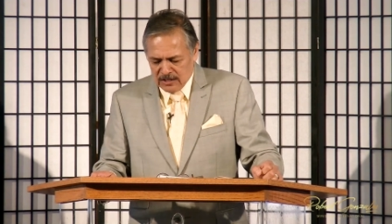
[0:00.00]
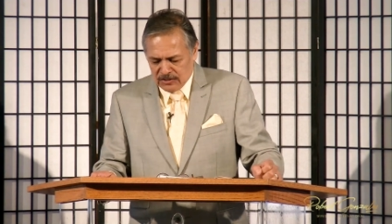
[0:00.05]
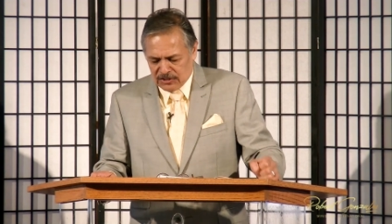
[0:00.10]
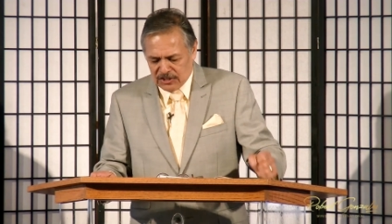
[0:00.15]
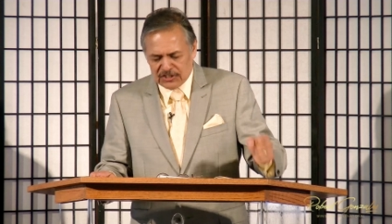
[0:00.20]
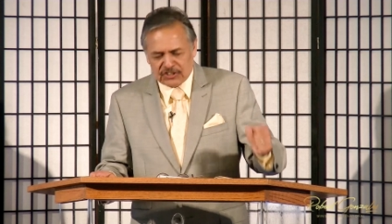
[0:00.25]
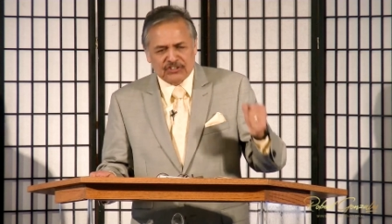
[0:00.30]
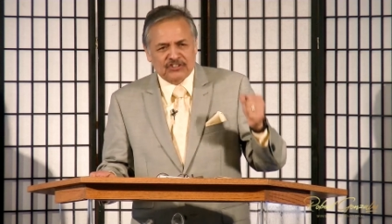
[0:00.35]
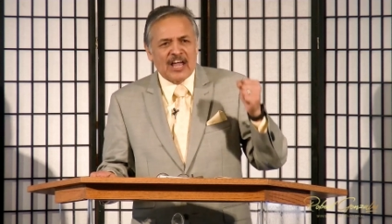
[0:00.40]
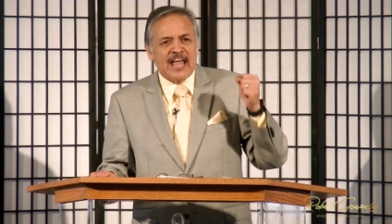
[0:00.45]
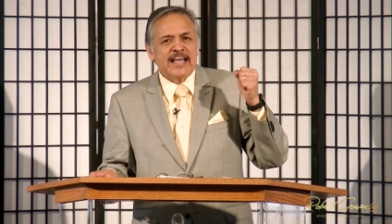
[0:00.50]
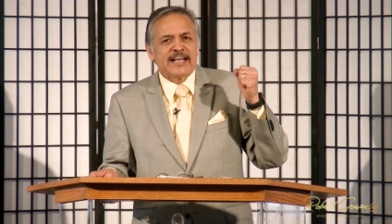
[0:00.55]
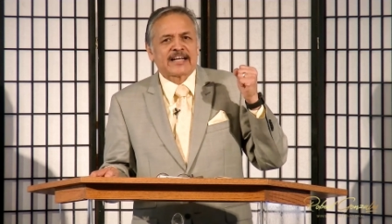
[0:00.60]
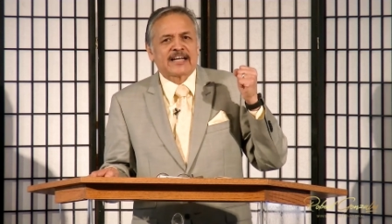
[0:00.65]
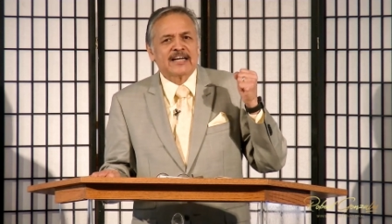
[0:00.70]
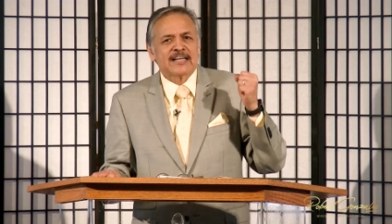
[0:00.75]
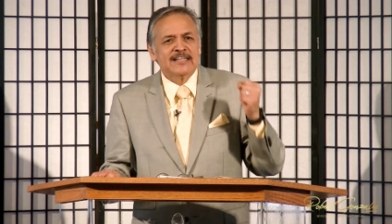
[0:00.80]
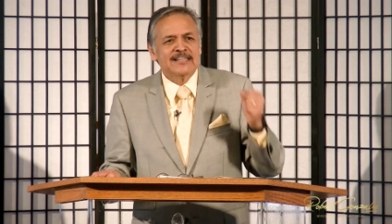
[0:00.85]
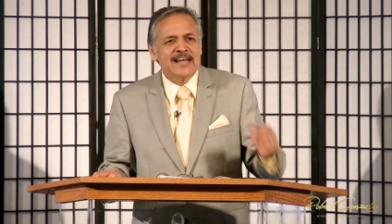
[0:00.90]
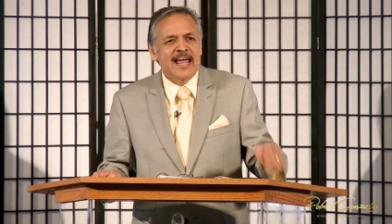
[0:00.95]
to stay
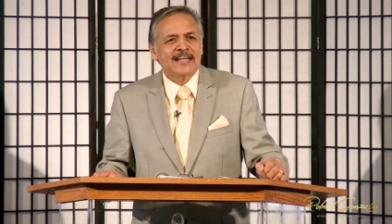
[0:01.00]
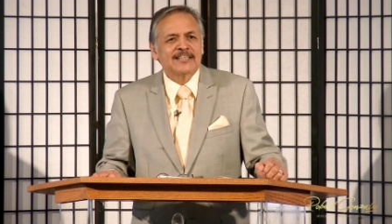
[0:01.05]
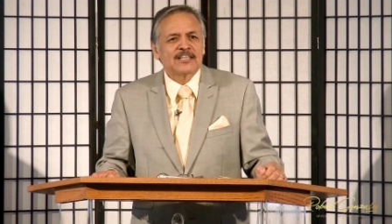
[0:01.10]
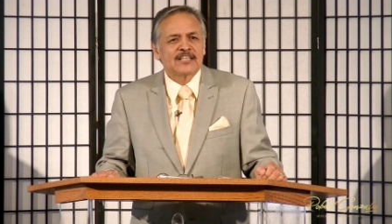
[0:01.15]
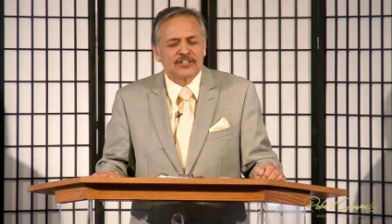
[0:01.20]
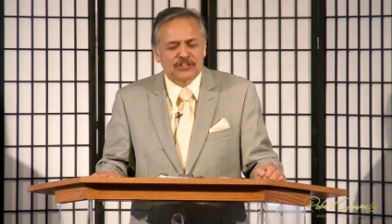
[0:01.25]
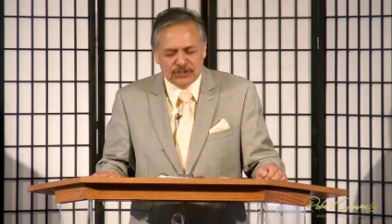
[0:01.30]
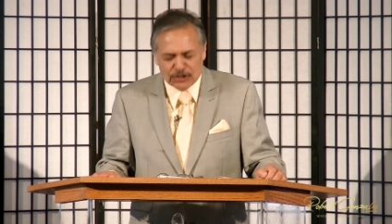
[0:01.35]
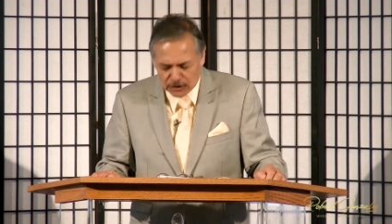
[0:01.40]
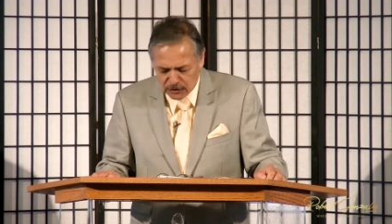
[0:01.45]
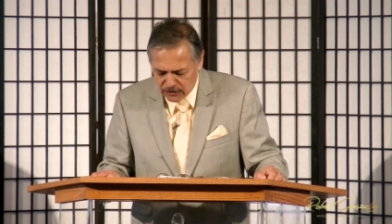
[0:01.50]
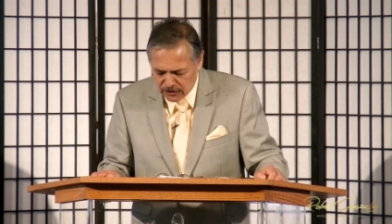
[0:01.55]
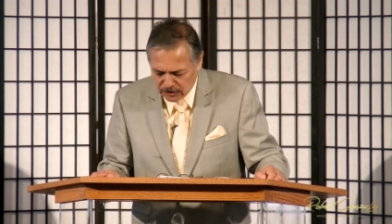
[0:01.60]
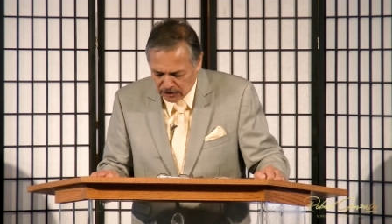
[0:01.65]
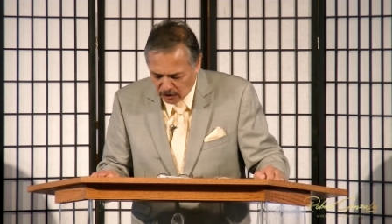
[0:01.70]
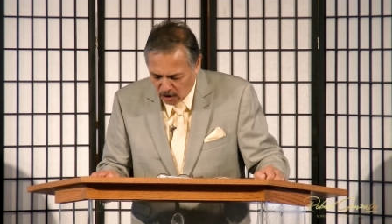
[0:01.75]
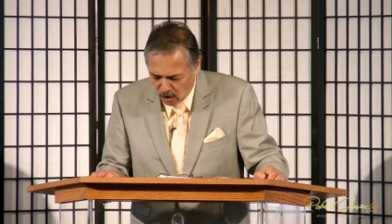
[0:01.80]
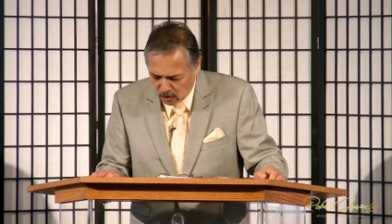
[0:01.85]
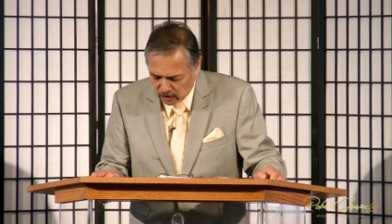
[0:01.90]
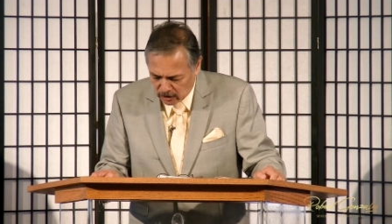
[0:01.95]
connected to
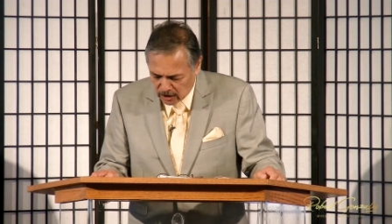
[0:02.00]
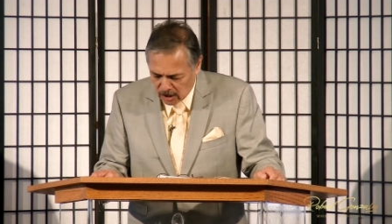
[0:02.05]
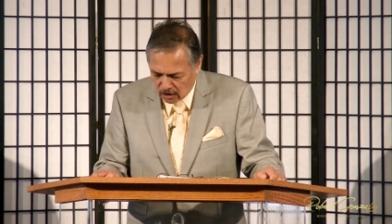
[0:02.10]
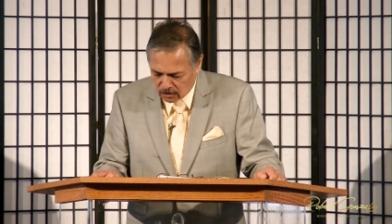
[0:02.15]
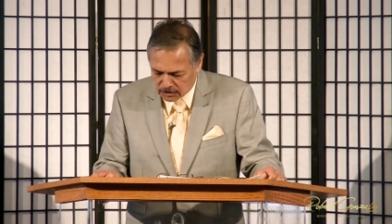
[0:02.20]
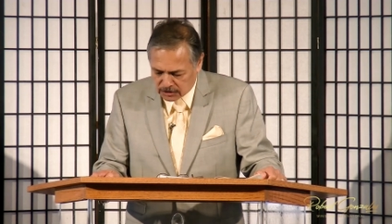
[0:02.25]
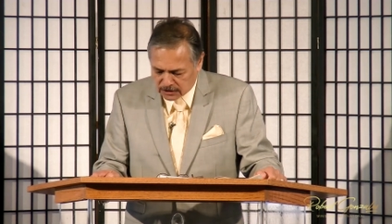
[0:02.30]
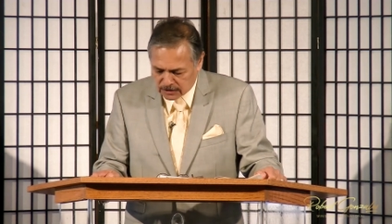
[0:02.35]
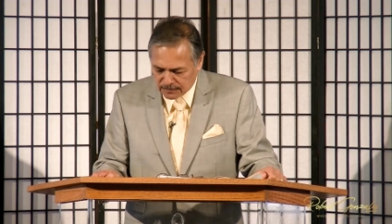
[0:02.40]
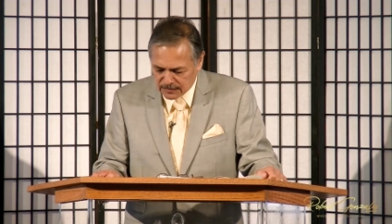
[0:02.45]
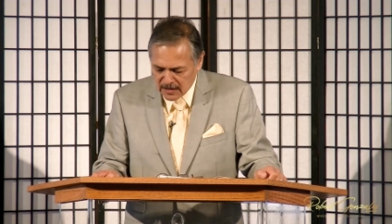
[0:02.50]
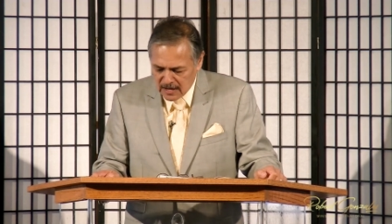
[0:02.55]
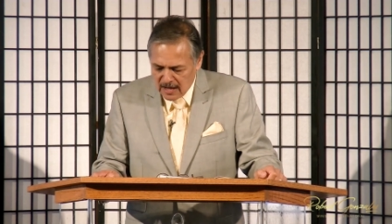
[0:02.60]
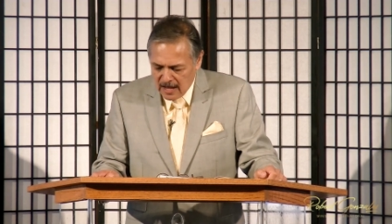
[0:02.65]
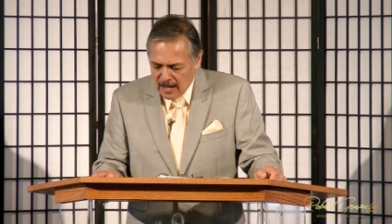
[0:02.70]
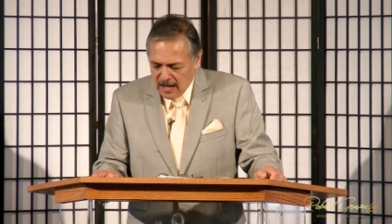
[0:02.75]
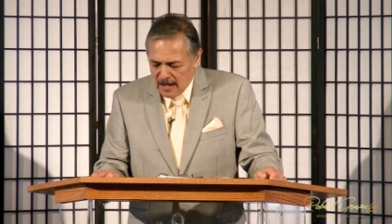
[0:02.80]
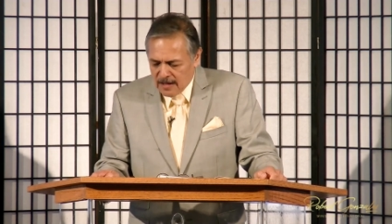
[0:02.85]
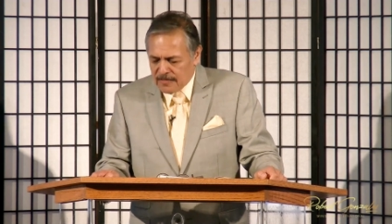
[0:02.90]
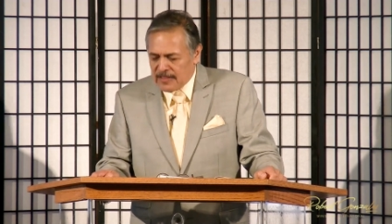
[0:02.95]
you, Holy Ghost,
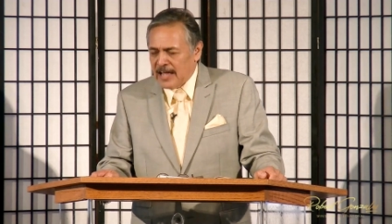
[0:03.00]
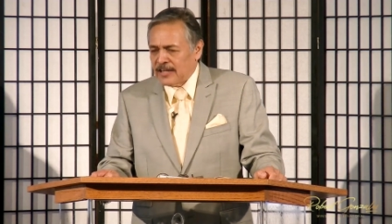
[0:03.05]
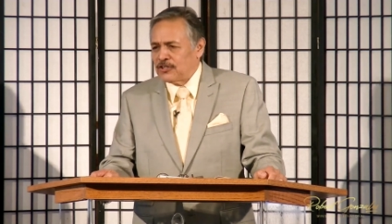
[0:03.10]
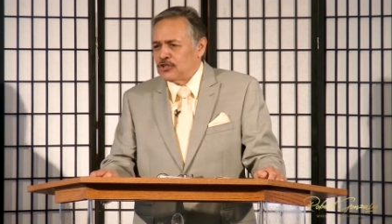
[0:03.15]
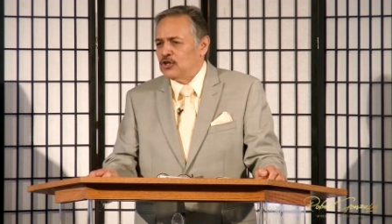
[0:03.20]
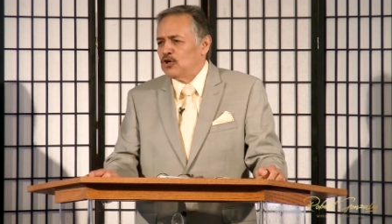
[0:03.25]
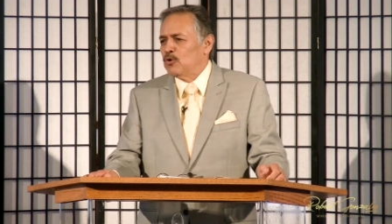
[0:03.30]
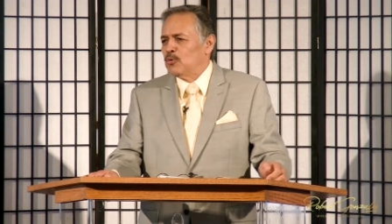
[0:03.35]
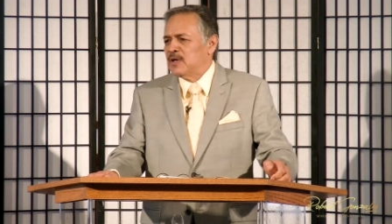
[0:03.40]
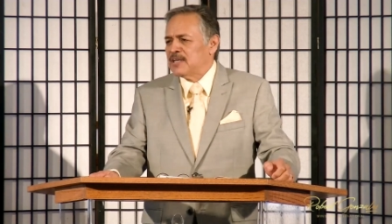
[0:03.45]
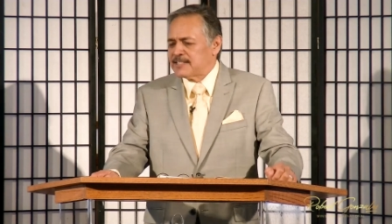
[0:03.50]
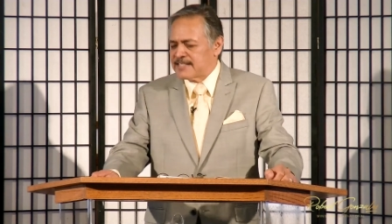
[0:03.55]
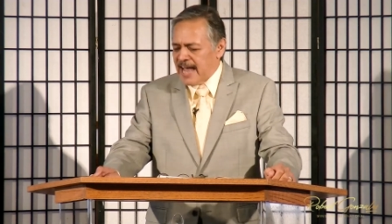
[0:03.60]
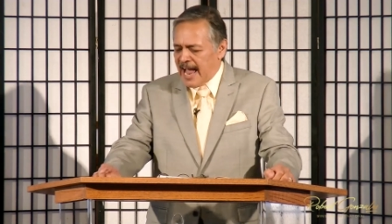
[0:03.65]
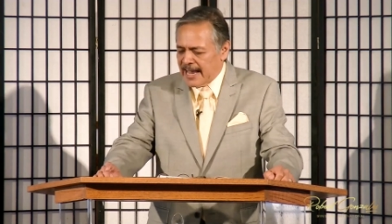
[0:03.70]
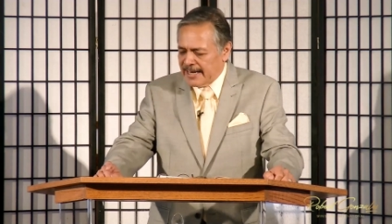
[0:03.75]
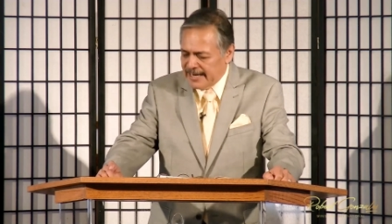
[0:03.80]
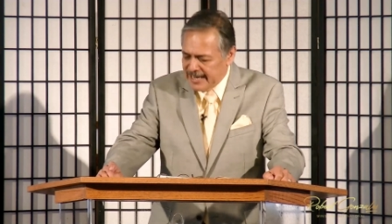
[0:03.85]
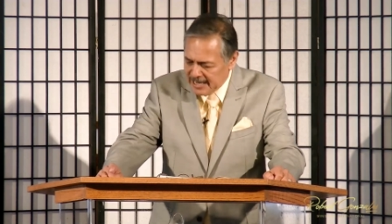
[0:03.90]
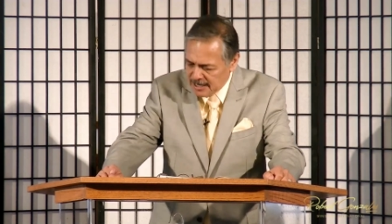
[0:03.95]
that you
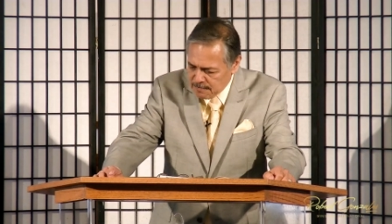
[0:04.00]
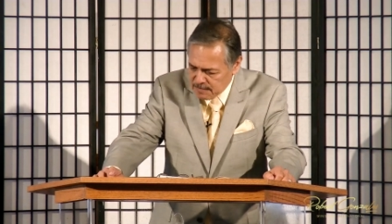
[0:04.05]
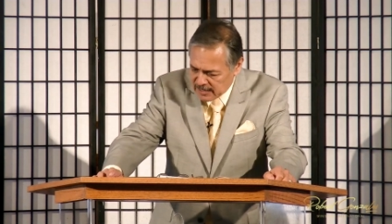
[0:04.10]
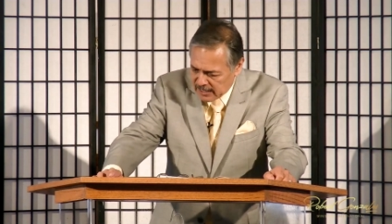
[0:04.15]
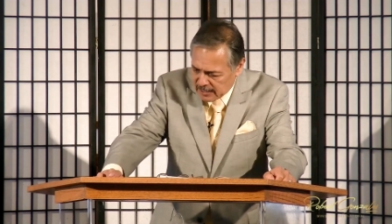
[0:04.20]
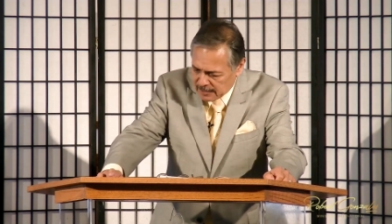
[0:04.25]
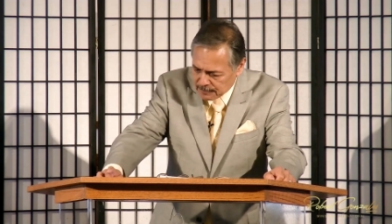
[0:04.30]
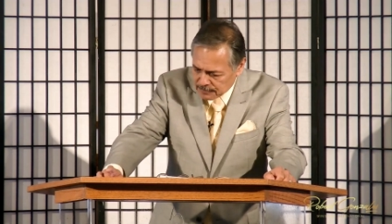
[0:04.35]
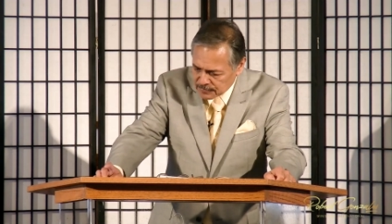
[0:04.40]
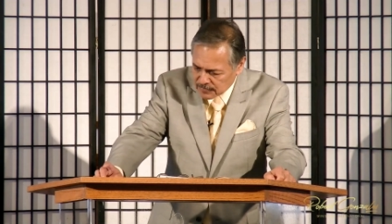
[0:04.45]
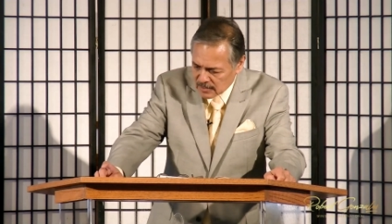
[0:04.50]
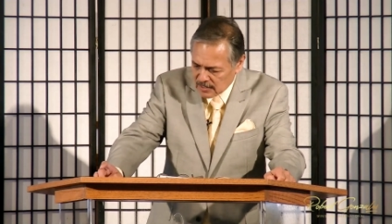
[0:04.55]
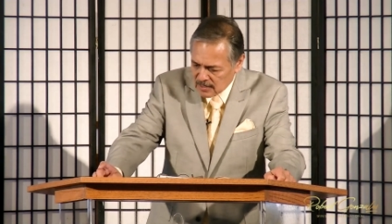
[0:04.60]
reside in me.